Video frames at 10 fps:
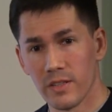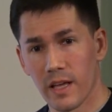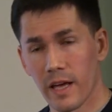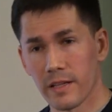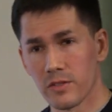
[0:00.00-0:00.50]

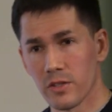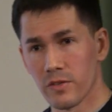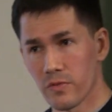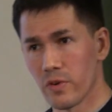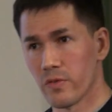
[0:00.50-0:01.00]
And
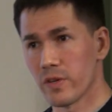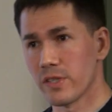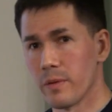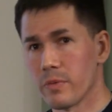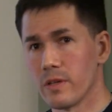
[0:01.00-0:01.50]
for
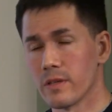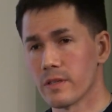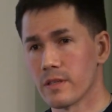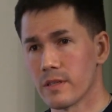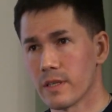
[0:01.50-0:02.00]
example,
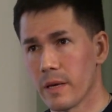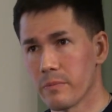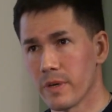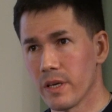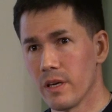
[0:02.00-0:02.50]

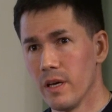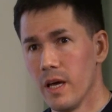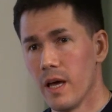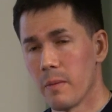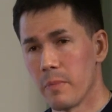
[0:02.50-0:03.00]
Kempi
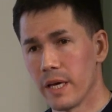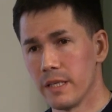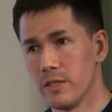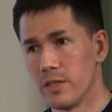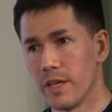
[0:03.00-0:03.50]

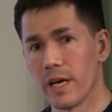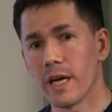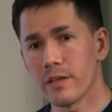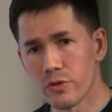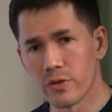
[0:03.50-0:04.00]
made the
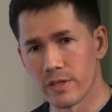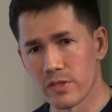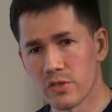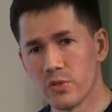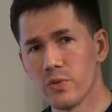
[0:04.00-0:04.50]

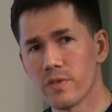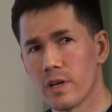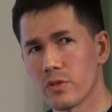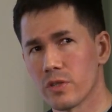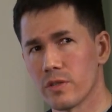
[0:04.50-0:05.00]
endurance,
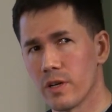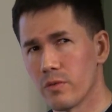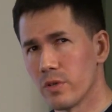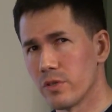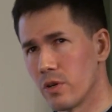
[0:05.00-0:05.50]
2,000
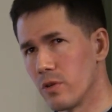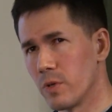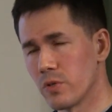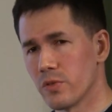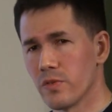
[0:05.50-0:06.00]
hours,
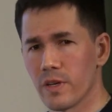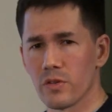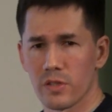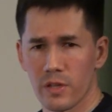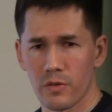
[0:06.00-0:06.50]
almost
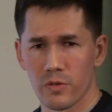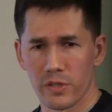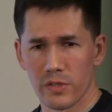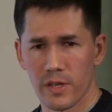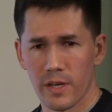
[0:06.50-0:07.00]
2,000
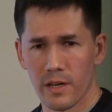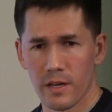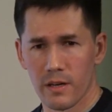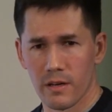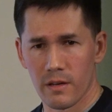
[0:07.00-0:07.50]
hours
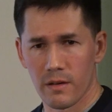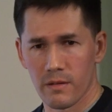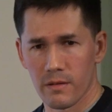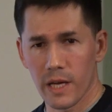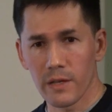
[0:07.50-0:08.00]

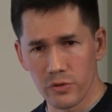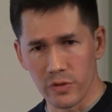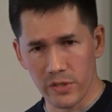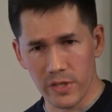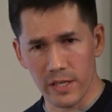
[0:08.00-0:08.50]

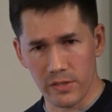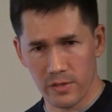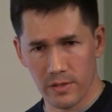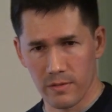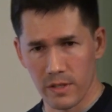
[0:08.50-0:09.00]
endurance test
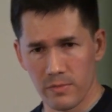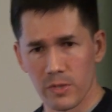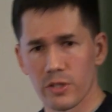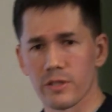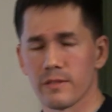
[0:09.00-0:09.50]
of this
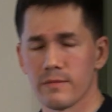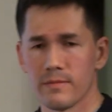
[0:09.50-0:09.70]
machine.